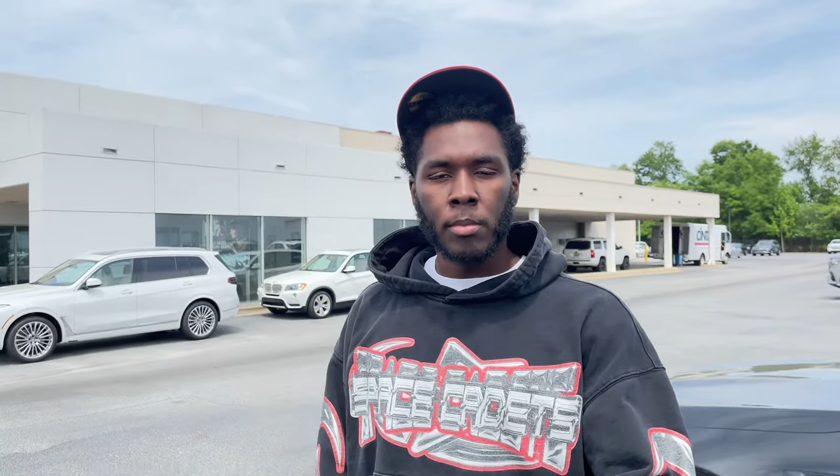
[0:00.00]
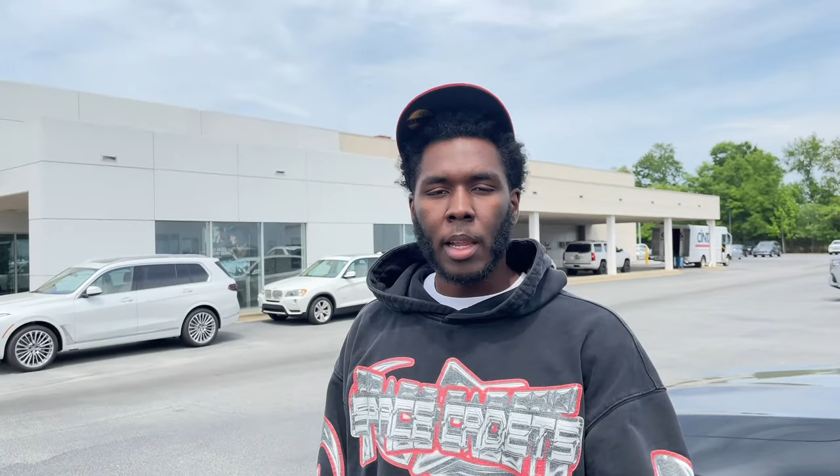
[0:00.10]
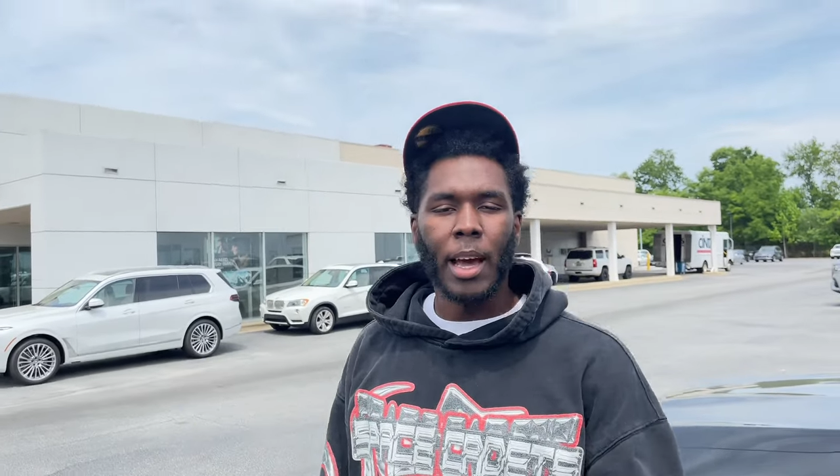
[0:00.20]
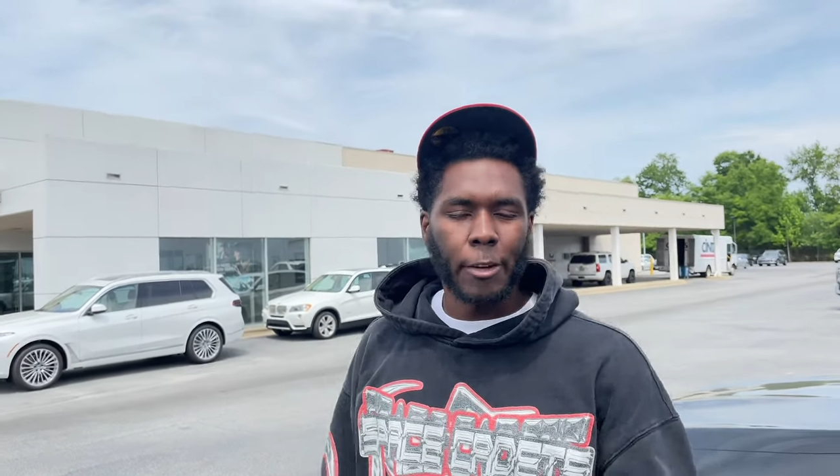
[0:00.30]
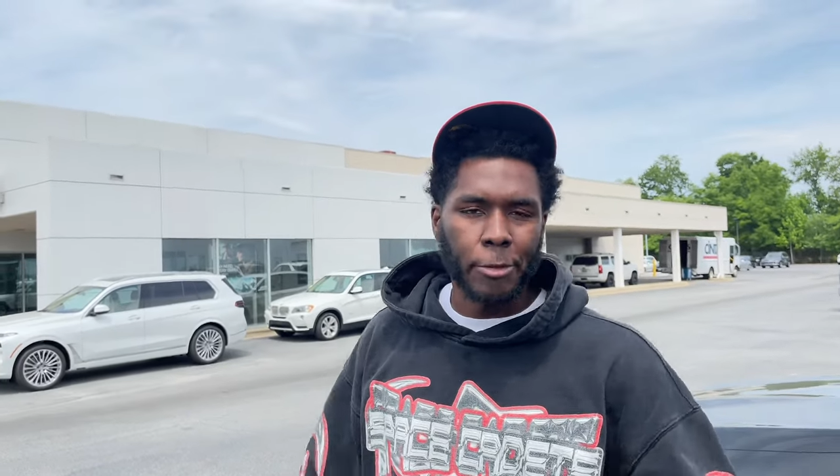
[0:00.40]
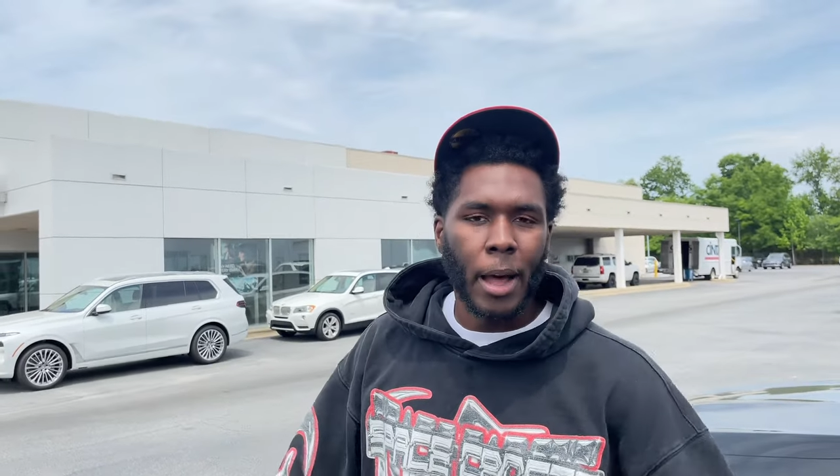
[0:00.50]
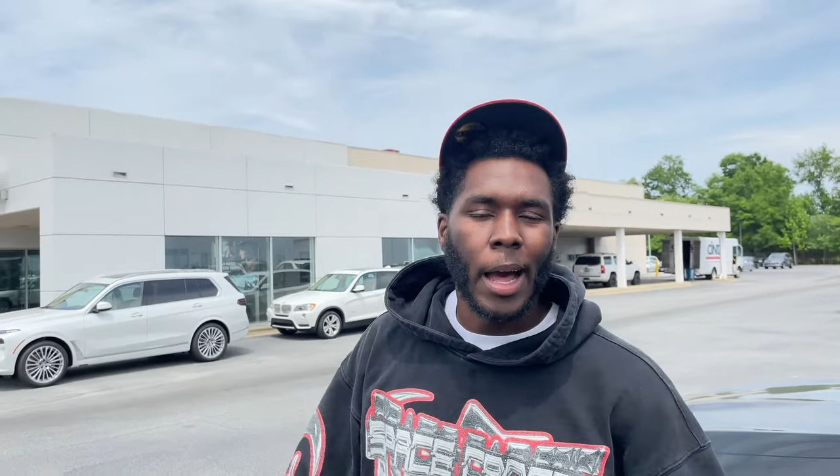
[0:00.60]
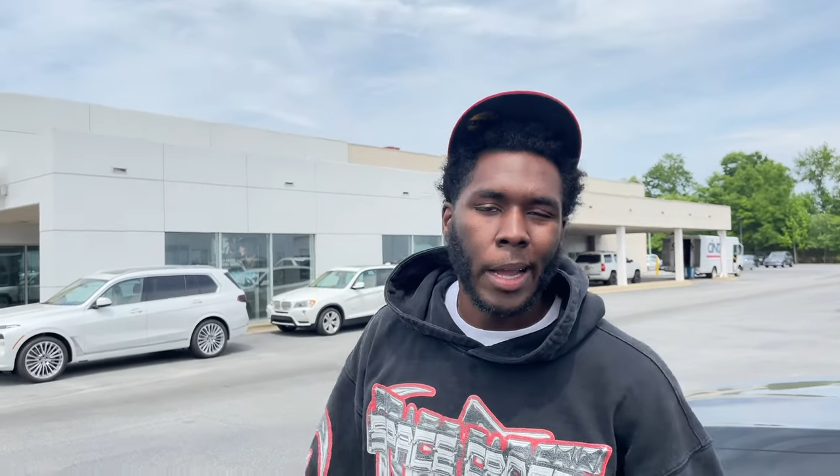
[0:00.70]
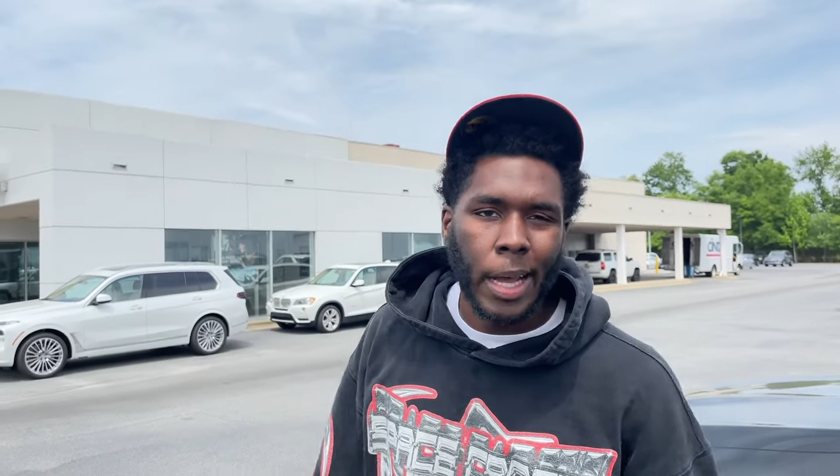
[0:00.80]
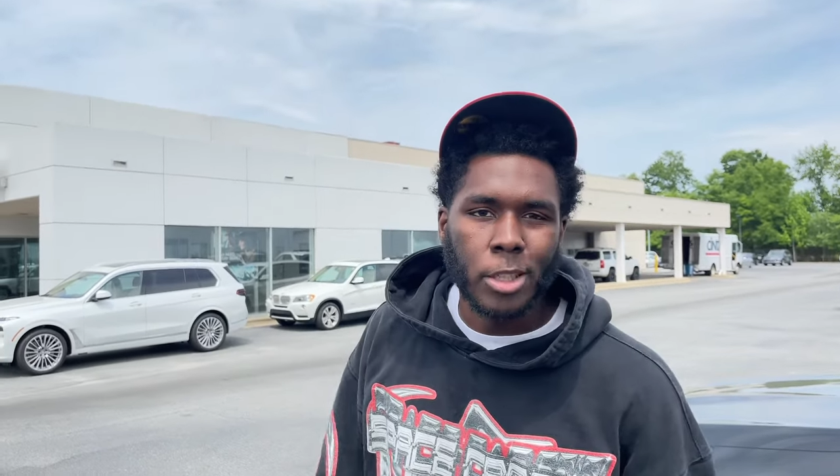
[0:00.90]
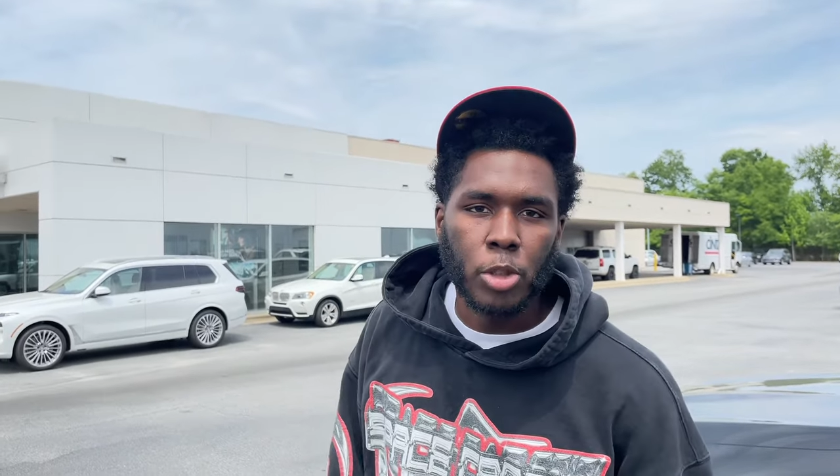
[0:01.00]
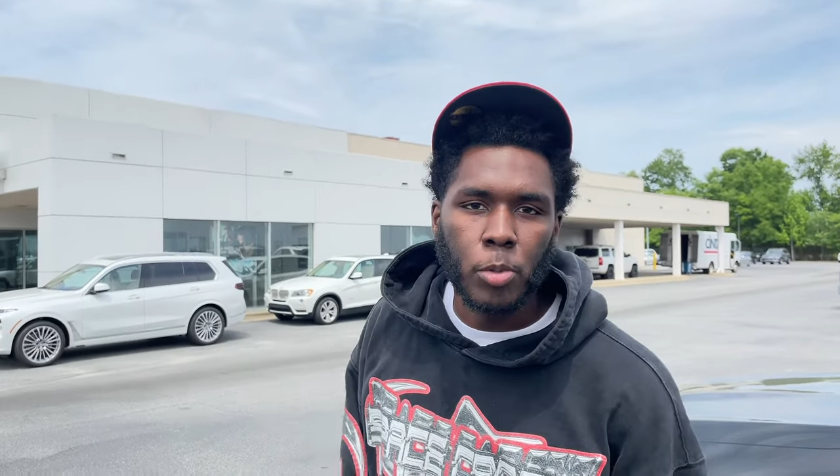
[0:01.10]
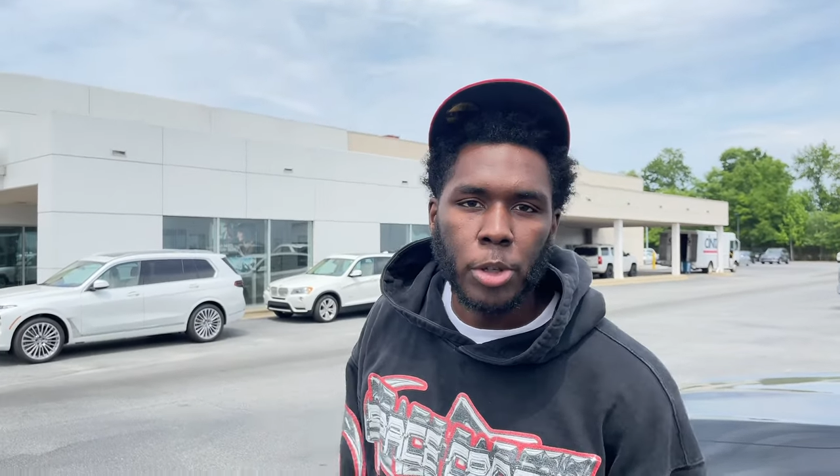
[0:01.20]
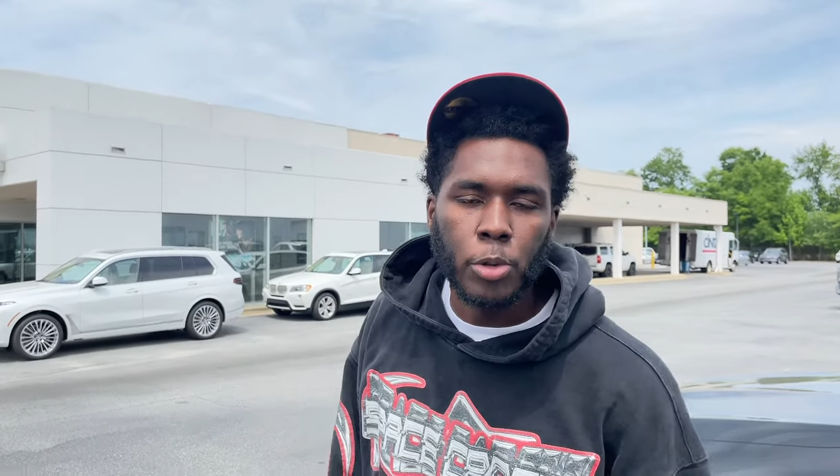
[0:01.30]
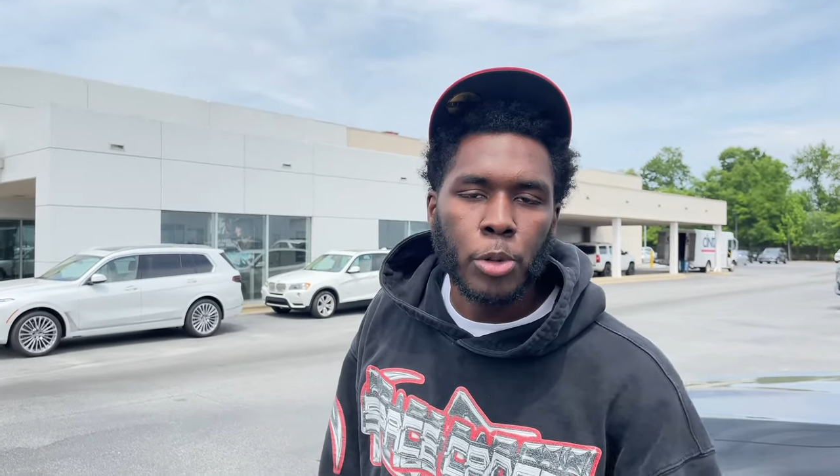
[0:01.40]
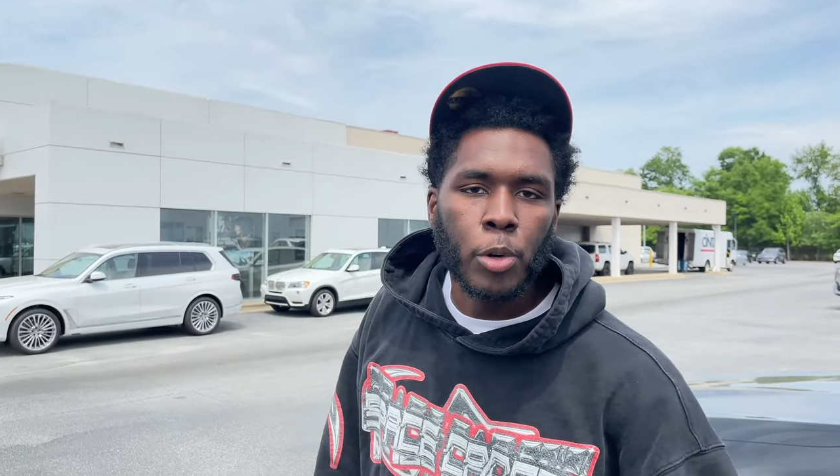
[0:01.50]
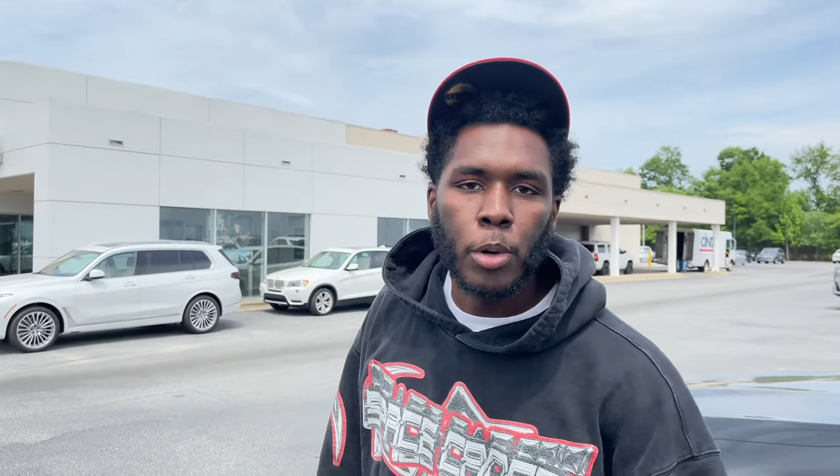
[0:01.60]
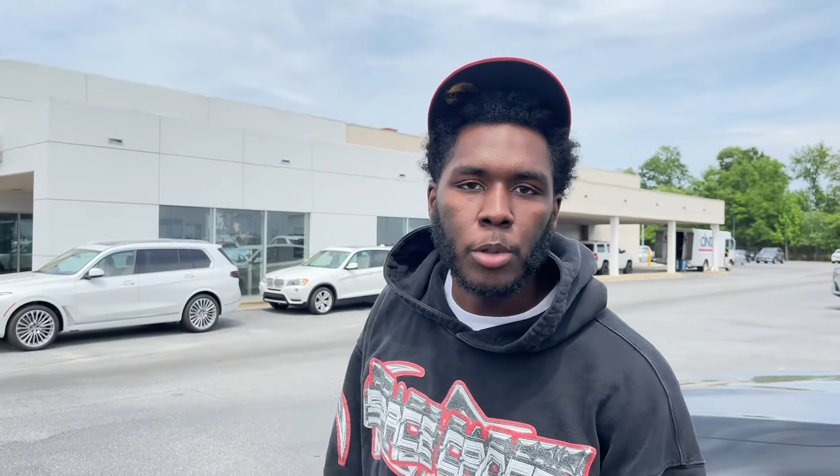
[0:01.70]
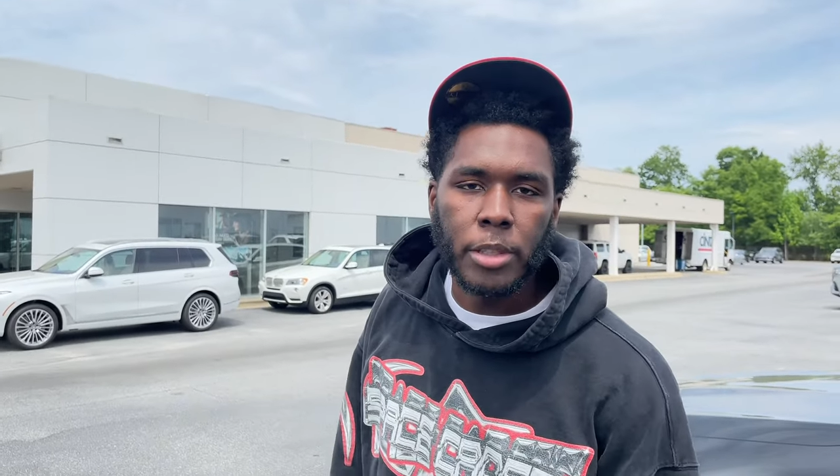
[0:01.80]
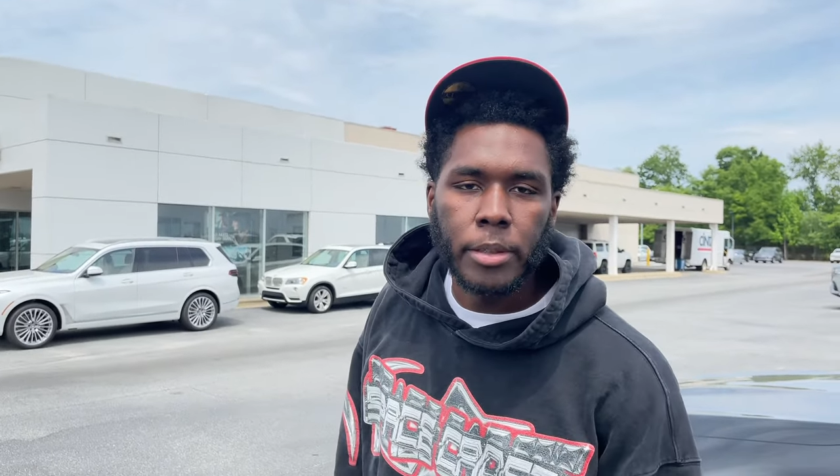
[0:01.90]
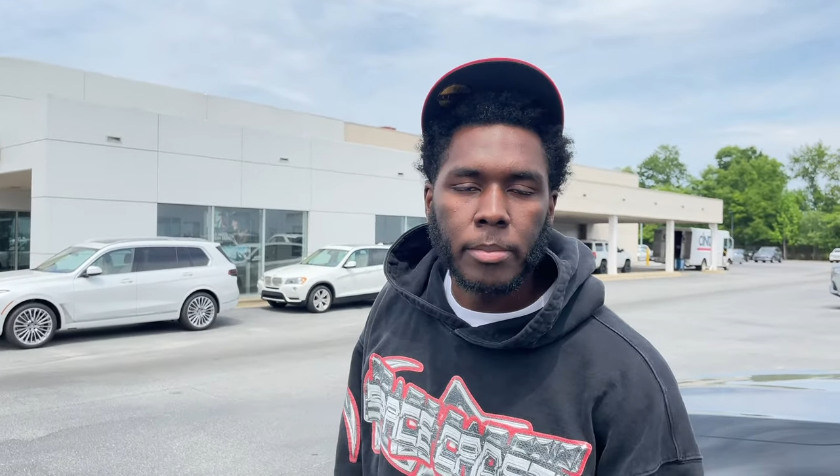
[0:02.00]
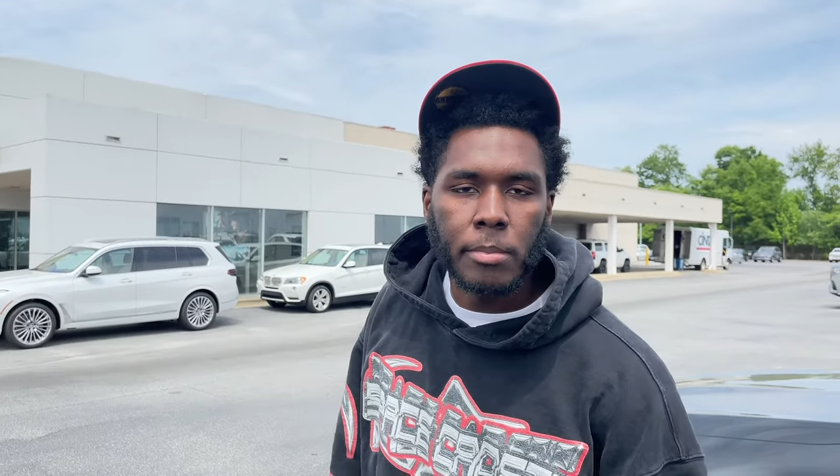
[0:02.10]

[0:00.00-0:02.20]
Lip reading: How I got you when you knew it was a...